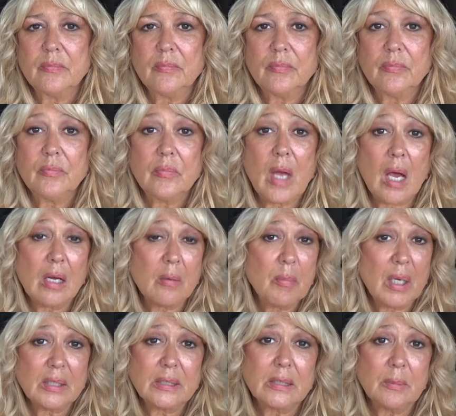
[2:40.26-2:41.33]
not
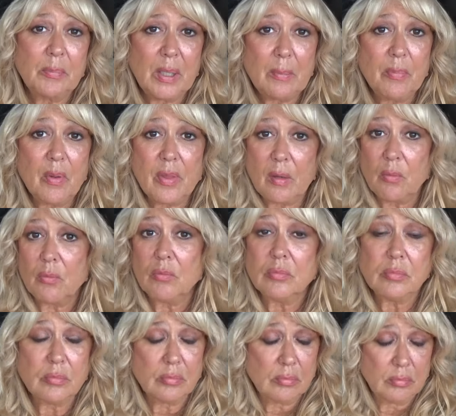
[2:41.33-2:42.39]
amongst the people that
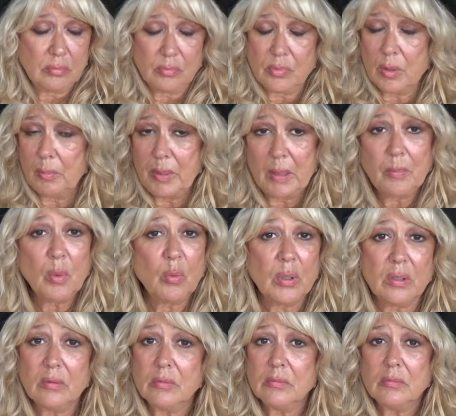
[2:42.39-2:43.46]
the people
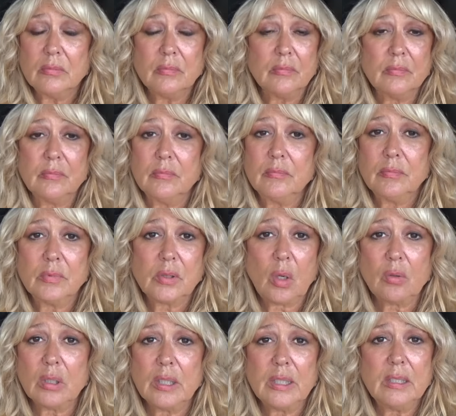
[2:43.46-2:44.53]
were
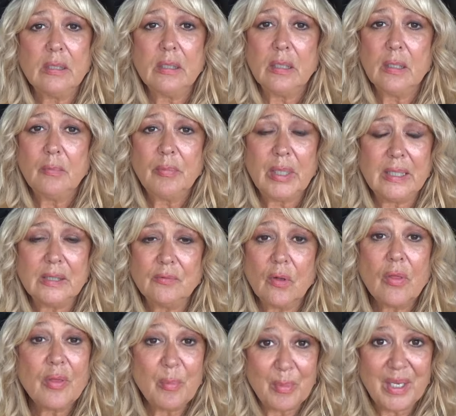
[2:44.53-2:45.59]
totally peaceful,
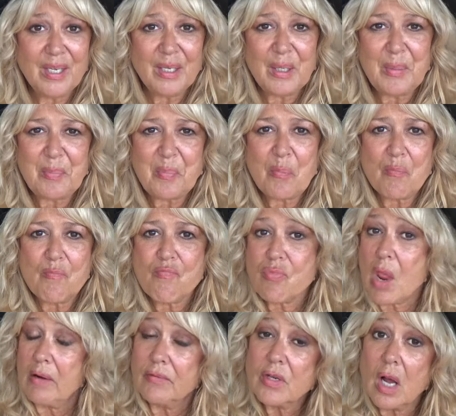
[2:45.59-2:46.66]
the meek.
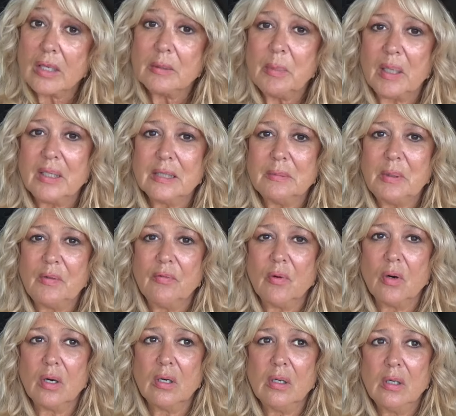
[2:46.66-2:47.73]
I've talked about this
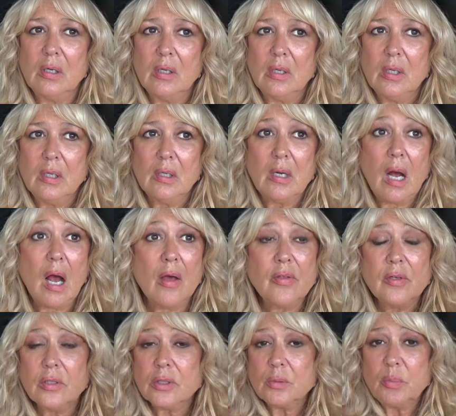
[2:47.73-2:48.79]
before.
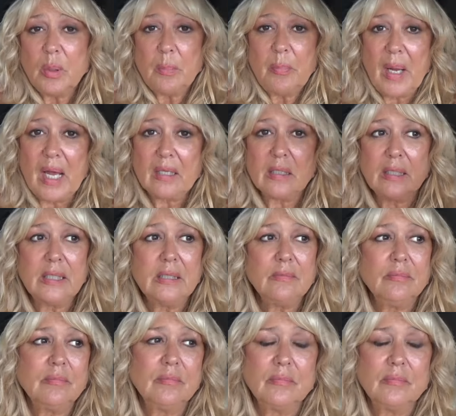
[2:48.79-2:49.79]
Others were battling.